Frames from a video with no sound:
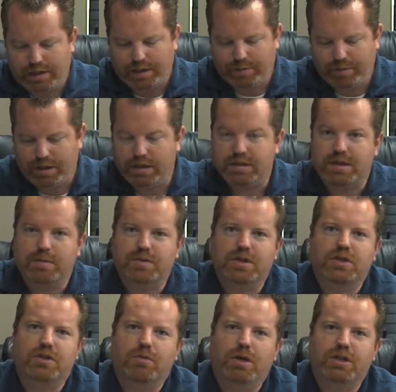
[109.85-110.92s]
And in
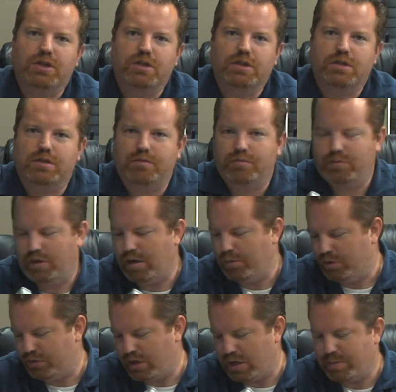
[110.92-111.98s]
some situations,
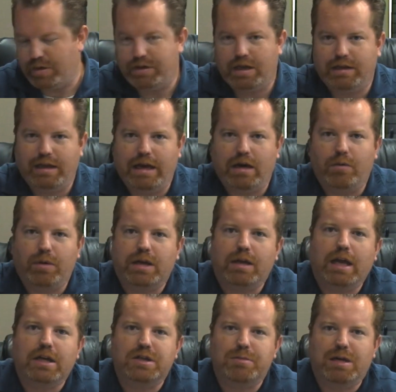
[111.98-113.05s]
and we'll talk about that later,
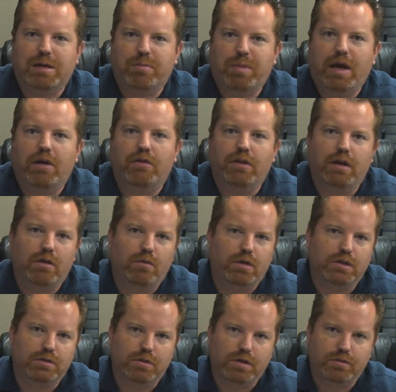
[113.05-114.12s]
we can actually make it better than it
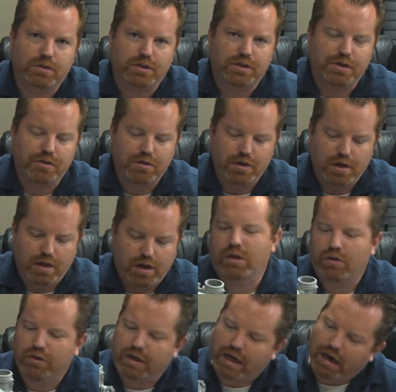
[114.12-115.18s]
was when it was new.
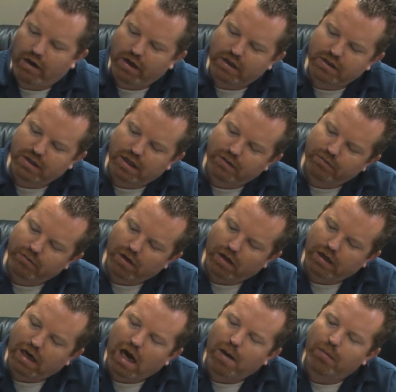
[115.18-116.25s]
The areas
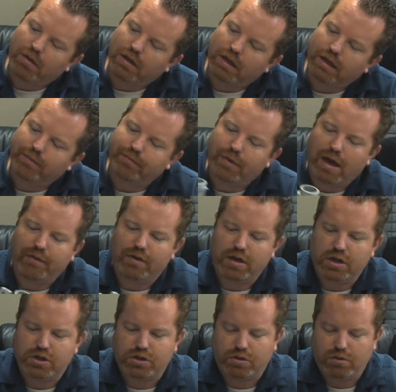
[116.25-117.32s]
that are commonly
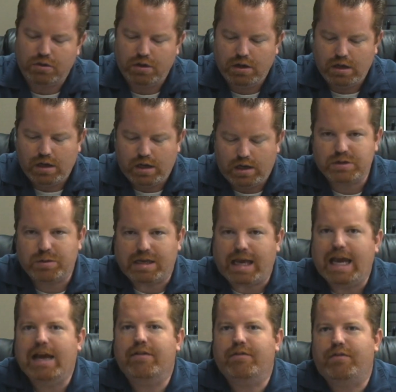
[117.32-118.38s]
have an issue. Things
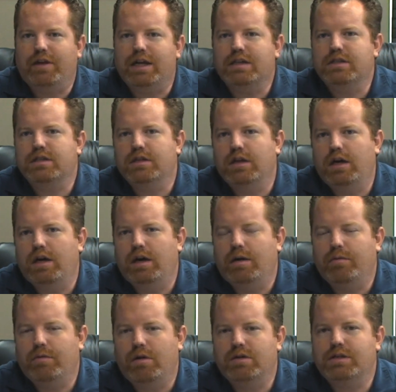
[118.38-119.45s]
we can't fix. We
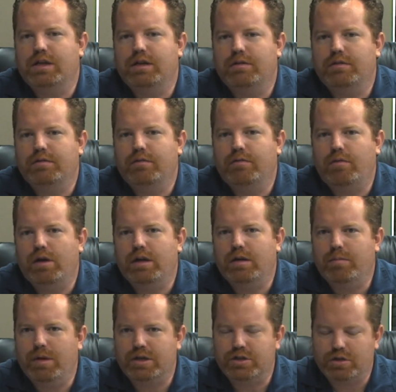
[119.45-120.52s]
always
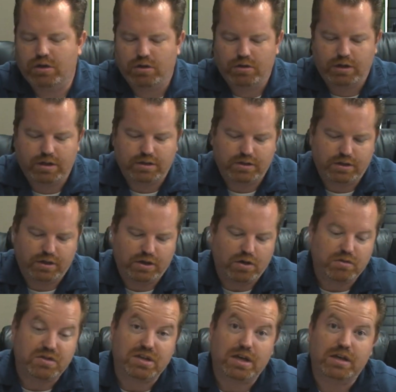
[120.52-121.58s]
want you to make sure that
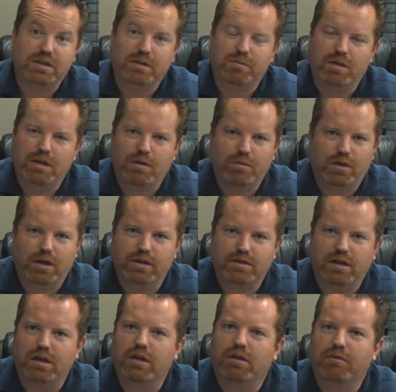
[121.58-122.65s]
you don't send us something that we're
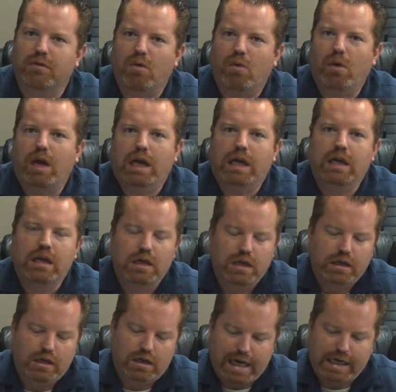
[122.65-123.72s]
going to tell throw away.
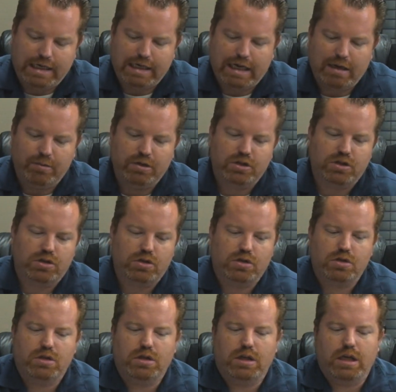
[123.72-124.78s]
Any
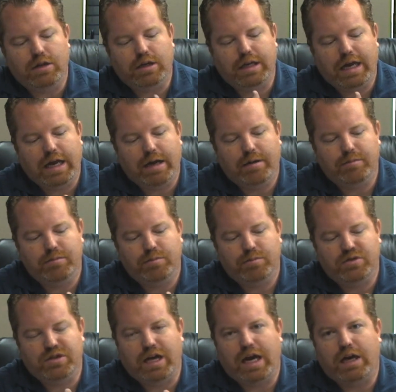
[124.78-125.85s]
damage in the
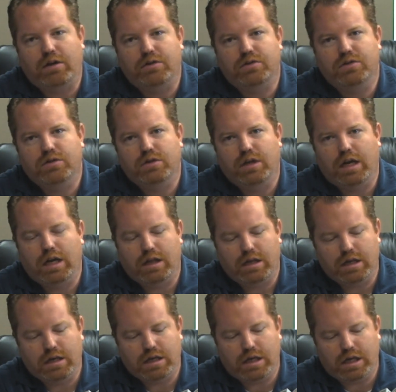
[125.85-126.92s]
cam saddles,
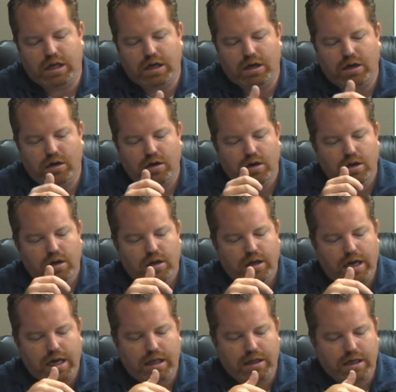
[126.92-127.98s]
anything in here,
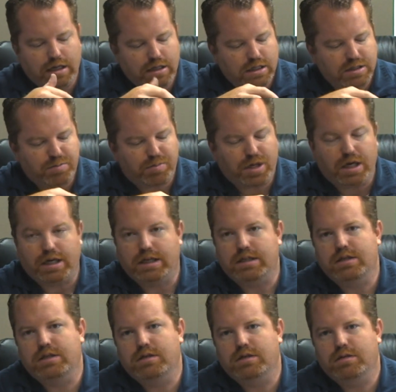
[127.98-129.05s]
anything in these
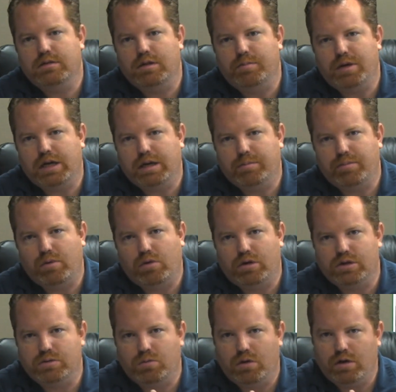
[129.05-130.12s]
buckets, the bucket
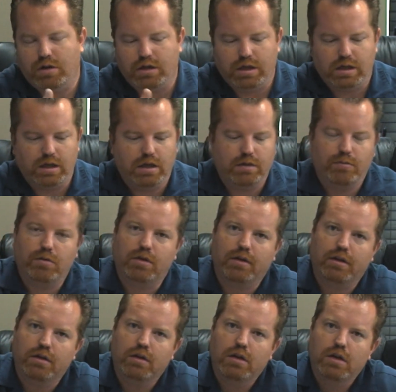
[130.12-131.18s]
bores where
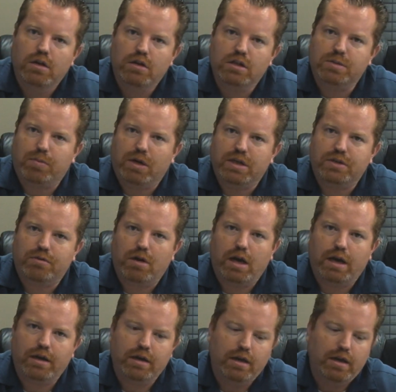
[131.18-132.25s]
the springs
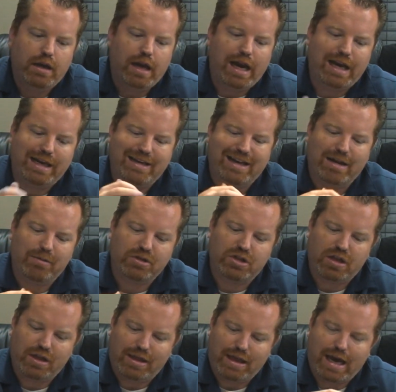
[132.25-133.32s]
ride, any
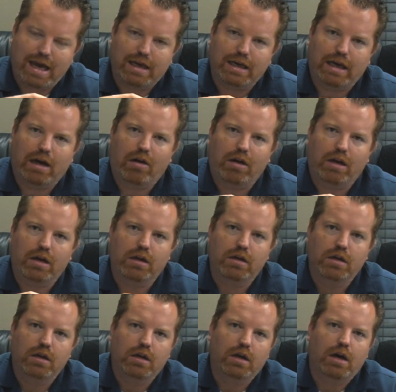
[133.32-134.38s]
damage in that
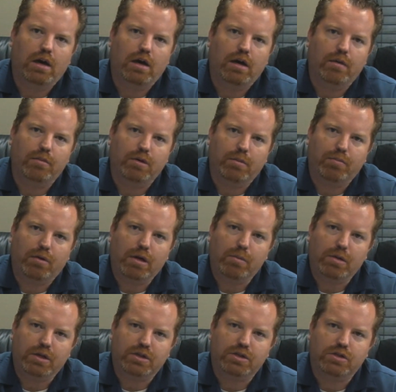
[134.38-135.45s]
area, you
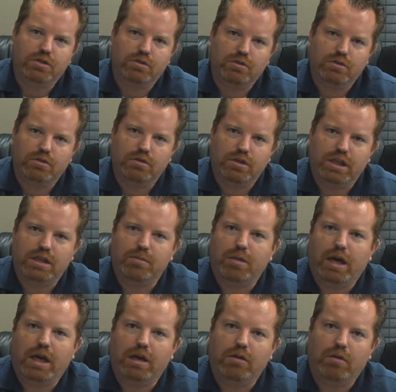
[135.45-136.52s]
pretty much need
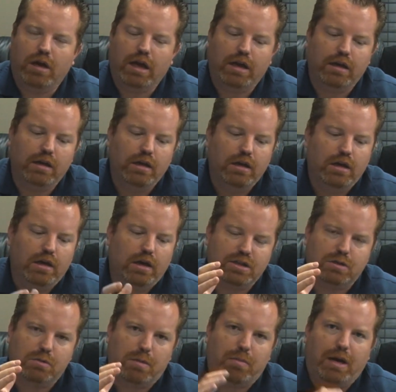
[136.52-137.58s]
to buy a new head,
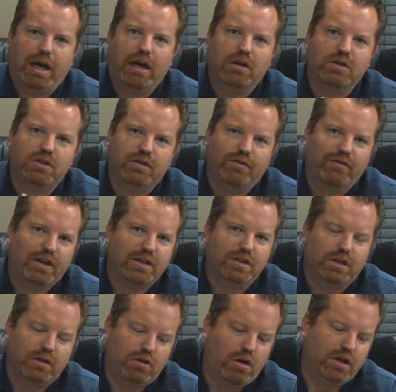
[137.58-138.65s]
because the repairs to
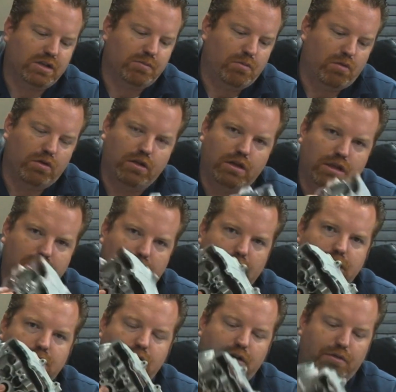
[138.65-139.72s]
fix it cost more than these
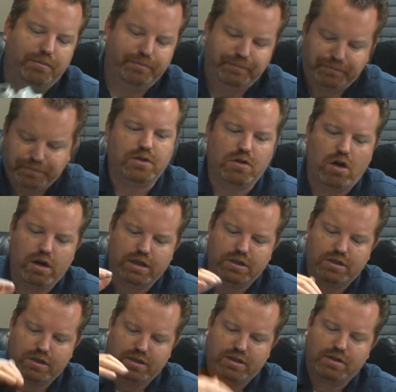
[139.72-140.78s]
heads do. As
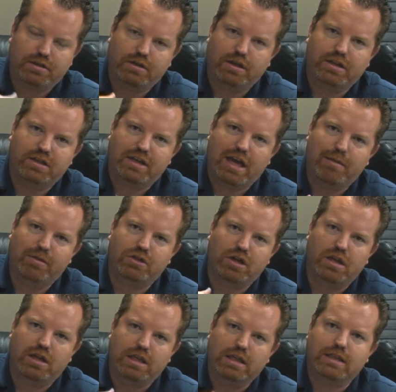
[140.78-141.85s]
long as it's
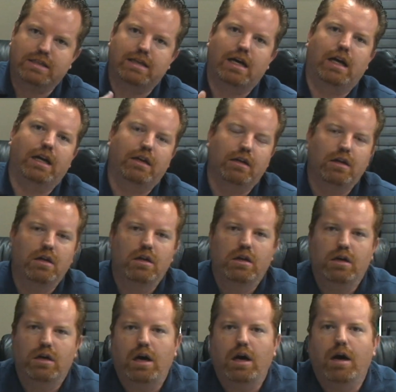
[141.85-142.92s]
damage on this side,
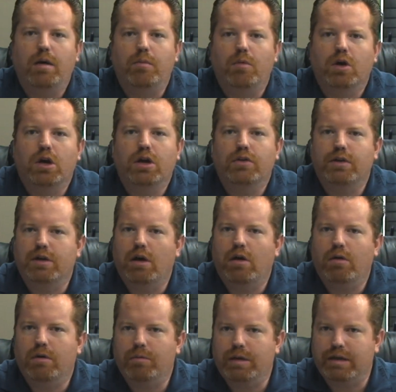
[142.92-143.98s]
we're good to
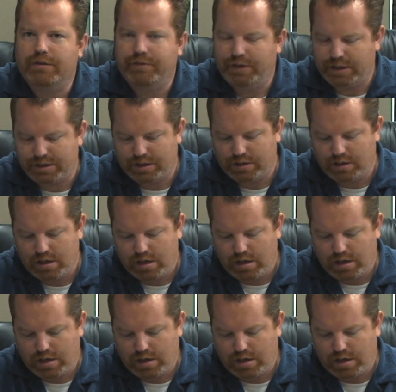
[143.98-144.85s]
go and we can fix it.